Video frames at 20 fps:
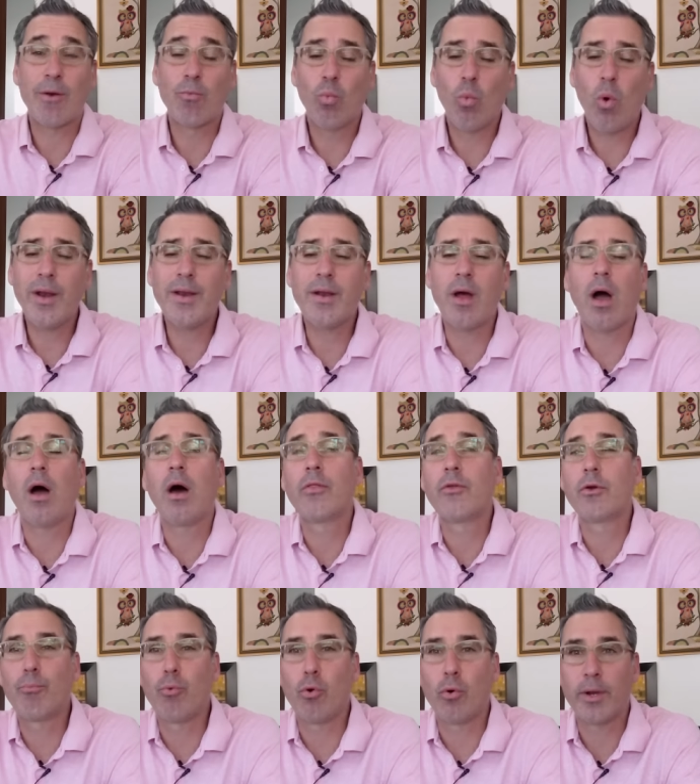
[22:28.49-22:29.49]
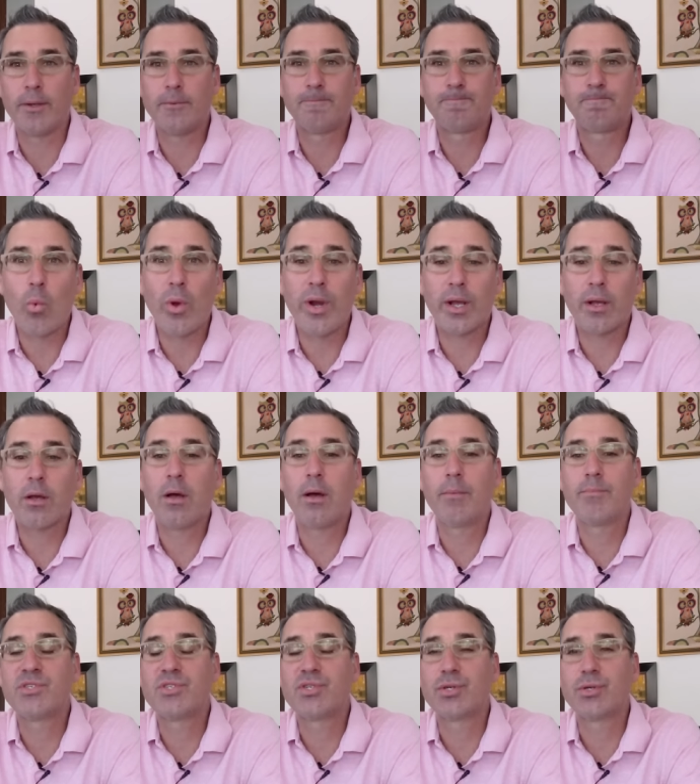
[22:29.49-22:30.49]
And one other point when it
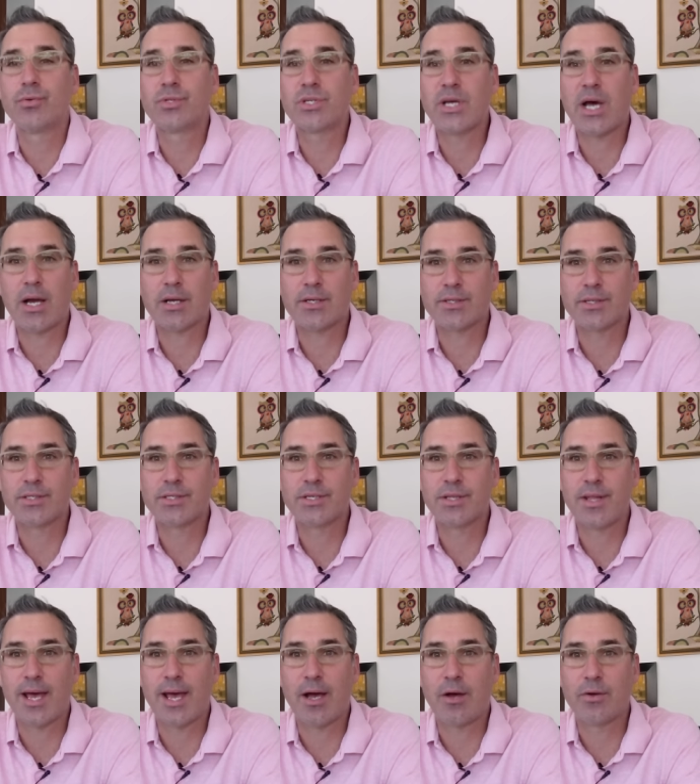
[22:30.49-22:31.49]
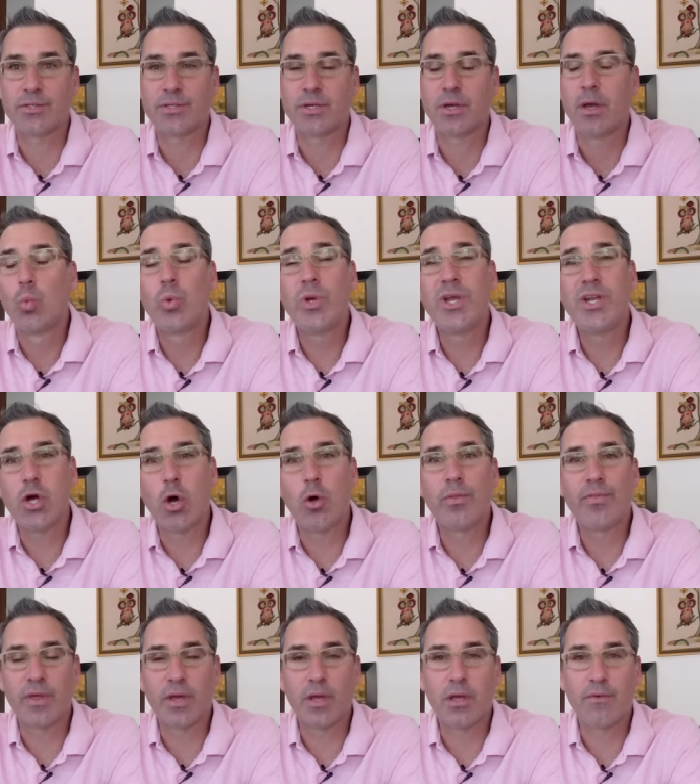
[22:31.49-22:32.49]
comes to toxins in the house, we
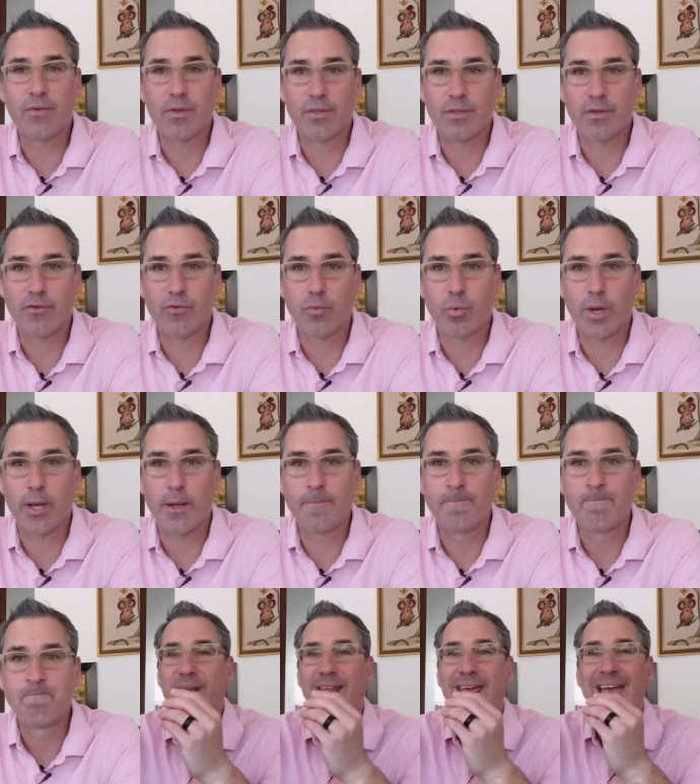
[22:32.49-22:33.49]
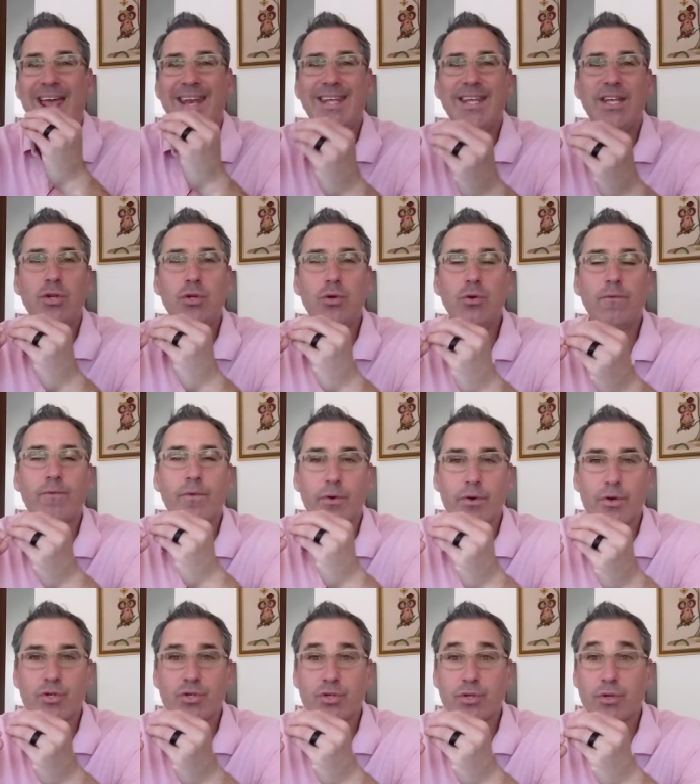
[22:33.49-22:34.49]
don't think of it this way, but any new
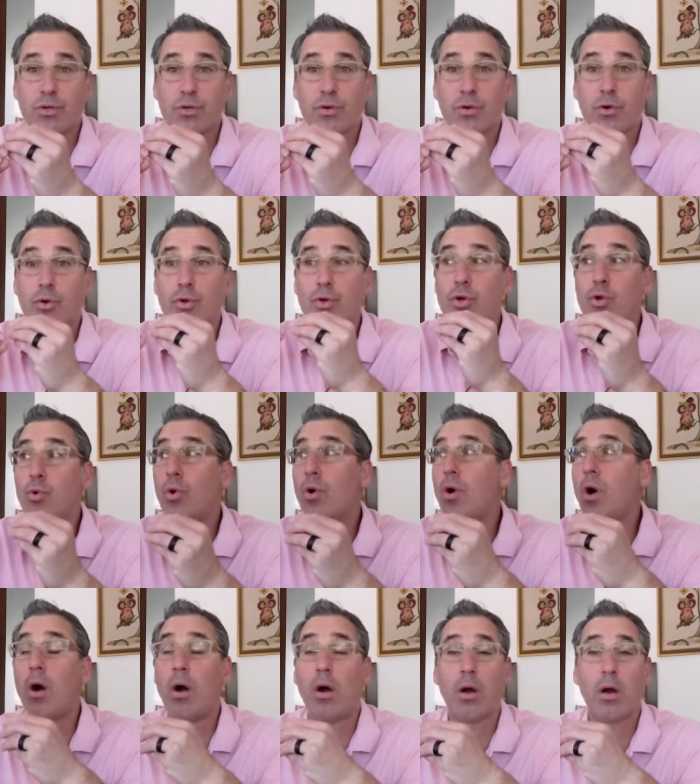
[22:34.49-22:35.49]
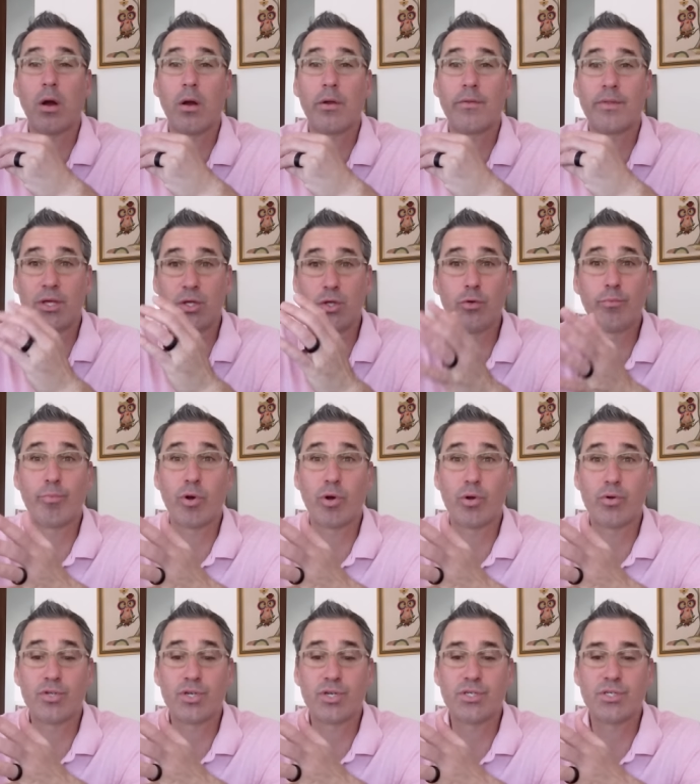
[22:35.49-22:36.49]
furniture or new car that you
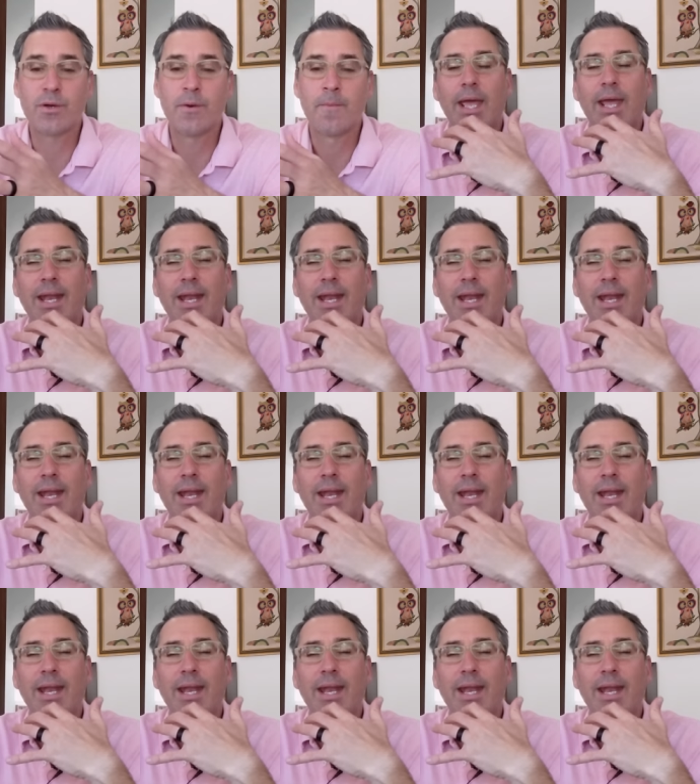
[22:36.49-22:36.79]
purchase,